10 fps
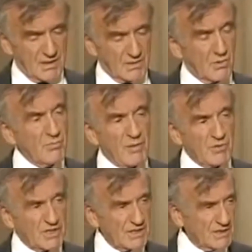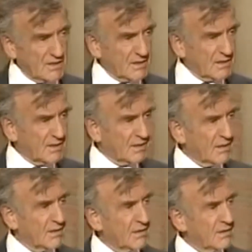commemorating
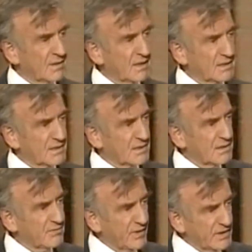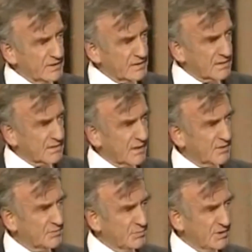that event,
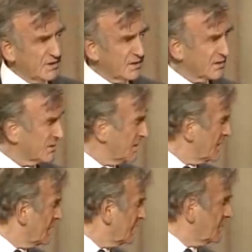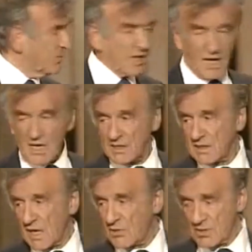that period, that we are
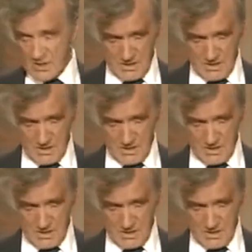now